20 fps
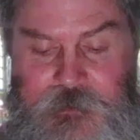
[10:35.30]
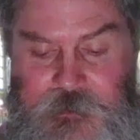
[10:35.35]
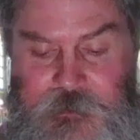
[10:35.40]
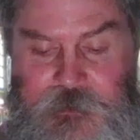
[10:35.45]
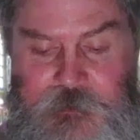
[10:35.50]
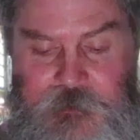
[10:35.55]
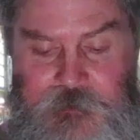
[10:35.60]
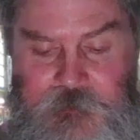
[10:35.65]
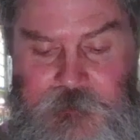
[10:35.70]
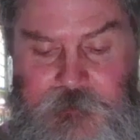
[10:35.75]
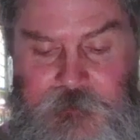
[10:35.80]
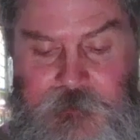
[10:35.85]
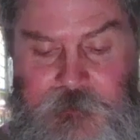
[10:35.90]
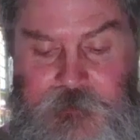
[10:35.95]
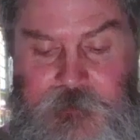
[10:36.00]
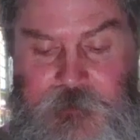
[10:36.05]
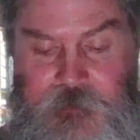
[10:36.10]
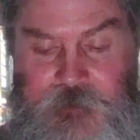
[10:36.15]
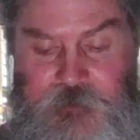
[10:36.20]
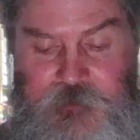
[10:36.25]
in
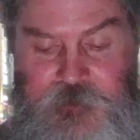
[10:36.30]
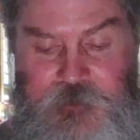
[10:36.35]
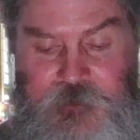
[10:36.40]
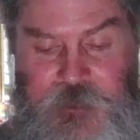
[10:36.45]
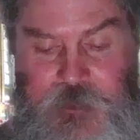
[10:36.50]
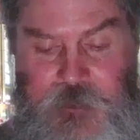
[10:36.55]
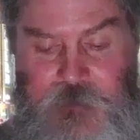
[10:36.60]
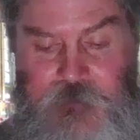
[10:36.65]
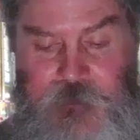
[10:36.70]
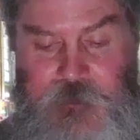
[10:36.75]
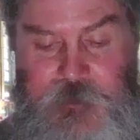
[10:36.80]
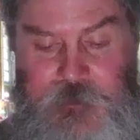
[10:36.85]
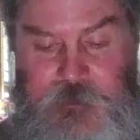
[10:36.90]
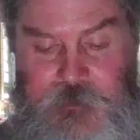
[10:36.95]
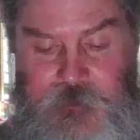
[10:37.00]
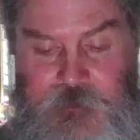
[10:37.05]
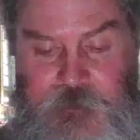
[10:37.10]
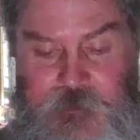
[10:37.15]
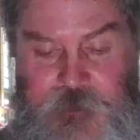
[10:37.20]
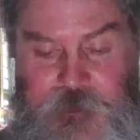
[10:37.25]
Ezekiel
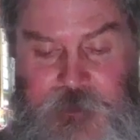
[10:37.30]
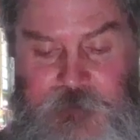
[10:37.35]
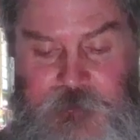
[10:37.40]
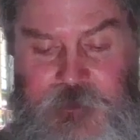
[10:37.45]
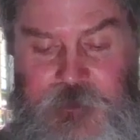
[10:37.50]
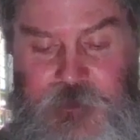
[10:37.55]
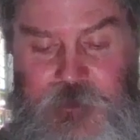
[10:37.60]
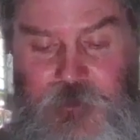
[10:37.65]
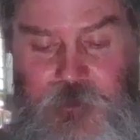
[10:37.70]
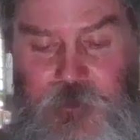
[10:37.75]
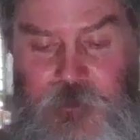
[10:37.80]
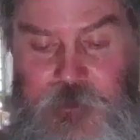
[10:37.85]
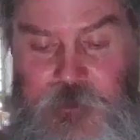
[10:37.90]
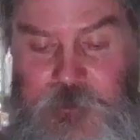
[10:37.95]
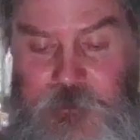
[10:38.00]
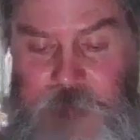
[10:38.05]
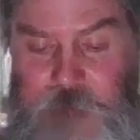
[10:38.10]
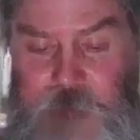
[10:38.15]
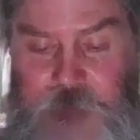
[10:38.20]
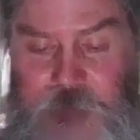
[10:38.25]
and Zechariah, the
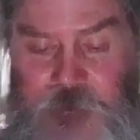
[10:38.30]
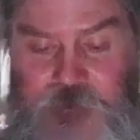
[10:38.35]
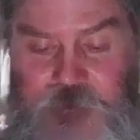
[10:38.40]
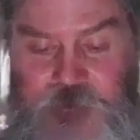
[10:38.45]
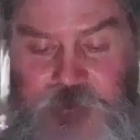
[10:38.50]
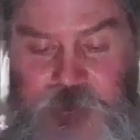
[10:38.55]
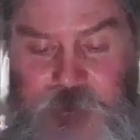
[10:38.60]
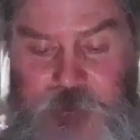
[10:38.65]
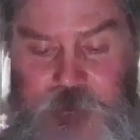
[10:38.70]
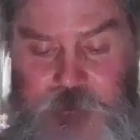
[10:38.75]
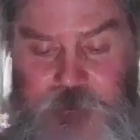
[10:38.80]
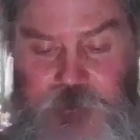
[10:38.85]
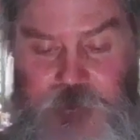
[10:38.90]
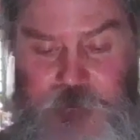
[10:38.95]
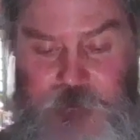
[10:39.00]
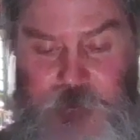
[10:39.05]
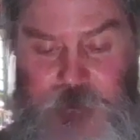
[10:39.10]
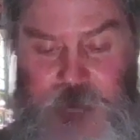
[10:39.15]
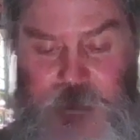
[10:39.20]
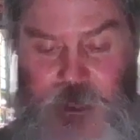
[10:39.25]
day of the Lord
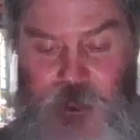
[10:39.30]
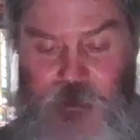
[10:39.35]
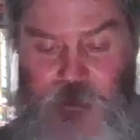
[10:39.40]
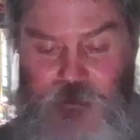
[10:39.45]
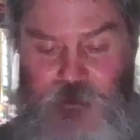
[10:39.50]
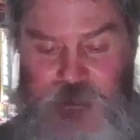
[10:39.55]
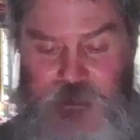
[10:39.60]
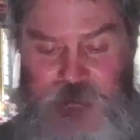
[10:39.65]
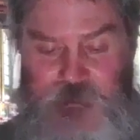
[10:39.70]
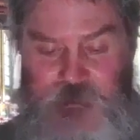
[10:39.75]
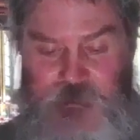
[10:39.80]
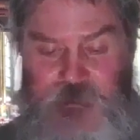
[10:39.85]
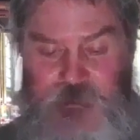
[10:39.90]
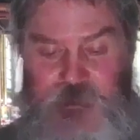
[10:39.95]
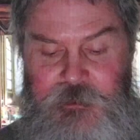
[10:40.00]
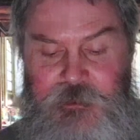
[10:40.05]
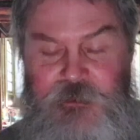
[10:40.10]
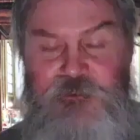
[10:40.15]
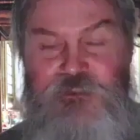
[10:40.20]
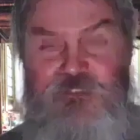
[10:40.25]
is said to
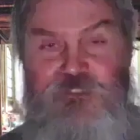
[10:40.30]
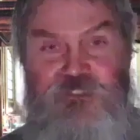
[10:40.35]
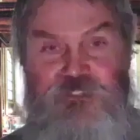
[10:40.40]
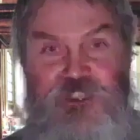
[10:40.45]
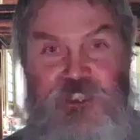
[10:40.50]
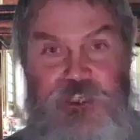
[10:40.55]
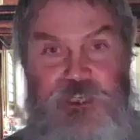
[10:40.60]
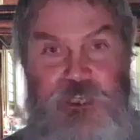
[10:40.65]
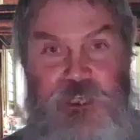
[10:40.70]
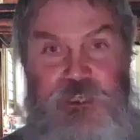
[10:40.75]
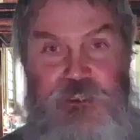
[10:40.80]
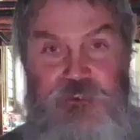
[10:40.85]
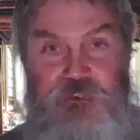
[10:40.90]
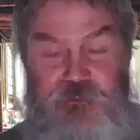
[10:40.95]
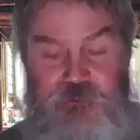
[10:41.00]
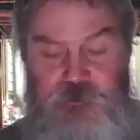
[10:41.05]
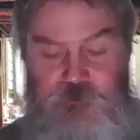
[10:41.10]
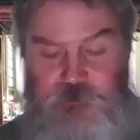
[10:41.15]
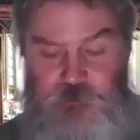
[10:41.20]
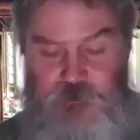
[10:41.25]
be only
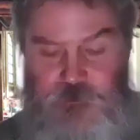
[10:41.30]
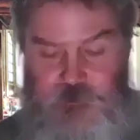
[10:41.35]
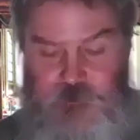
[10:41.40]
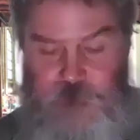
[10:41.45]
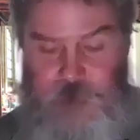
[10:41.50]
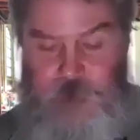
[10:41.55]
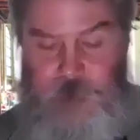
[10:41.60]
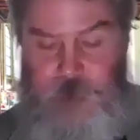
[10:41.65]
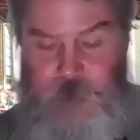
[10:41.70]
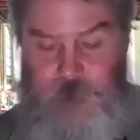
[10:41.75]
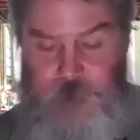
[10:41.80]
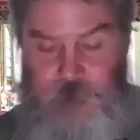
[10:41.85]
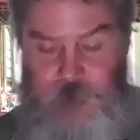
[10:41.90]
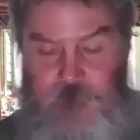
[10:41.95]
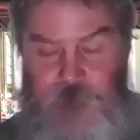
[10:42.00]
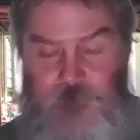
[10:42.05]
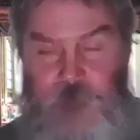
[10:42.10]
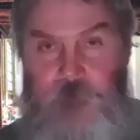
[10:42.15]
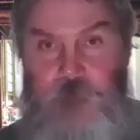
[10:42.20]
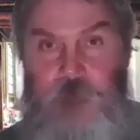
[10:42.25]
against the
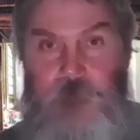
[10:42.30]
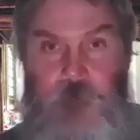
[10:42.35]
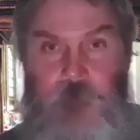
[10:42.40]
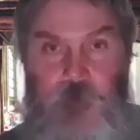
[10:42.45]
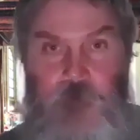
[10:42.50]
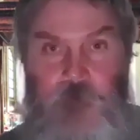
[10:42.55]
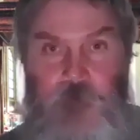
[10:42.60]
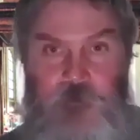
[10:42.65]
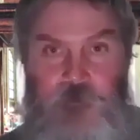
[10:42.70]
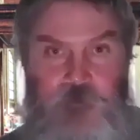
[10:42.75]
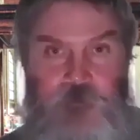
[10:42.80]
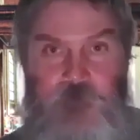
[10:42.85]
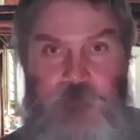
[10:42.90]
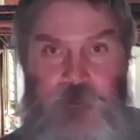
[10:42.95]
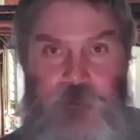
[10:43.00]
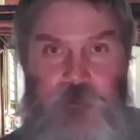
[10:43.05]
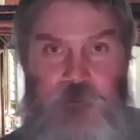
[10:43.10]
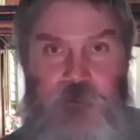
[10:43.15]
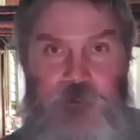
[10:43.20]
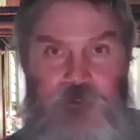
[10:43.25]
nations,
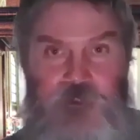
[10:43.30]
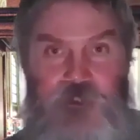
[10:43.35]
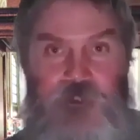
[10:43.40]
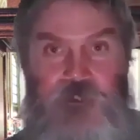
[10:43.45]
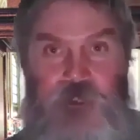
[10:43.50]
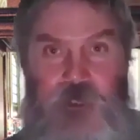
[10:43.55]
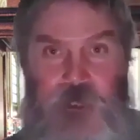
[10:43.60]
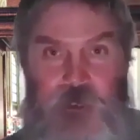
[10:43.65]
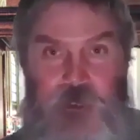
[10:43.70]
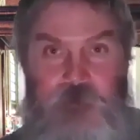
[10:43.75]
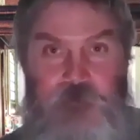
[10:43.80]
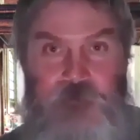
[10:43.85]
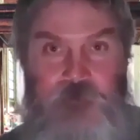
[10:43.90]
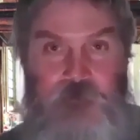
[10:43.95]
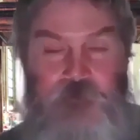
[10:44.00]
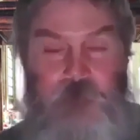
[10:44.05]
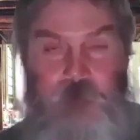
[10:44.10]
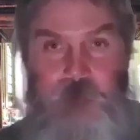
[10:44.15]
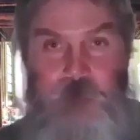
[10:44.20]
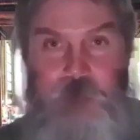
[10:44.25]
which would be
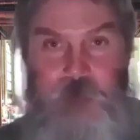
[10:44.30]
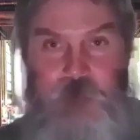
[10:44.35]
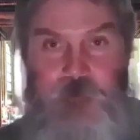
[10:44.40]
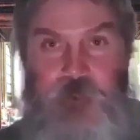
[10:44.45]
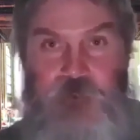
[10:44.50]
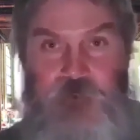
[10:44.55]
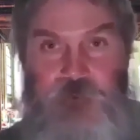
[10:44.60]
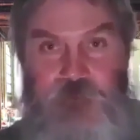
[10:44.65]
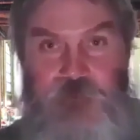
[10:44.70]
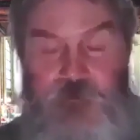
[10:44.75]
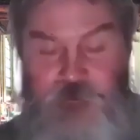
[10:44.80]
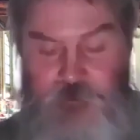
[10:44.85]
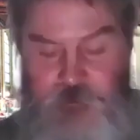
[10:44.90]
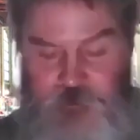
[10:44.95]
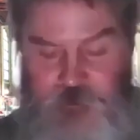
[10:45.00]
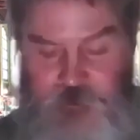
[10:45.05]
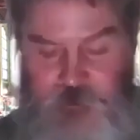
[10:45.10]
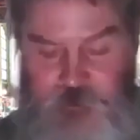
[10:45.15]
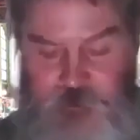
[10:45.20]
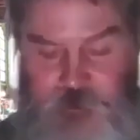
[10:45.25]
the Gentiles,
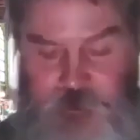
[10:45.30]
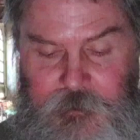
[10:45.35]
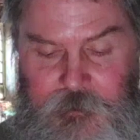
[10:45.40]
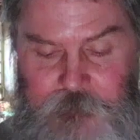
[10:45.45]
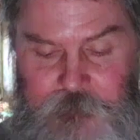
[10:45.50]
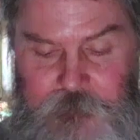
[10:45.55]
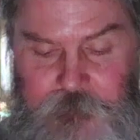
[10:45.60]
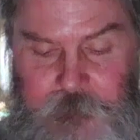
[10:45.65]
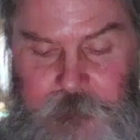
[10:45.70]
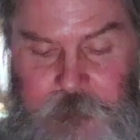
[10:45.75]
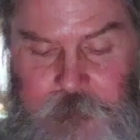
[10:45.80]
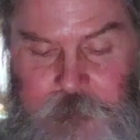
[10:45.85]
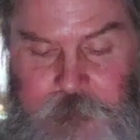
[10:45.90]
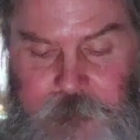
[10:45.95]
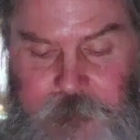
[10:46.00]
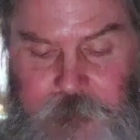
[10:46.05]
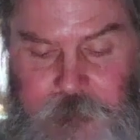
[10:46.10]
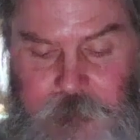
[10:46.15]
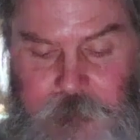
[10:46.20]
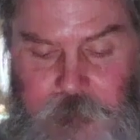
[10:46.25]
nations of the
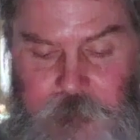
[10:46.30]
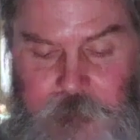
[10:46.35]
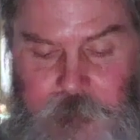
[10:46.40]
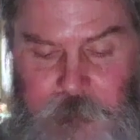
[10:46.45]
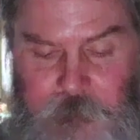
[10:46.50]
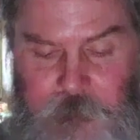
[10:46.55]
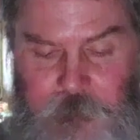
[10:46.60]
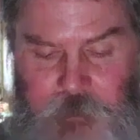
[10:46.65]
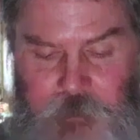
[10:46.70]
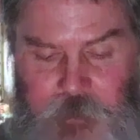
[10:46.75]
Gentiles,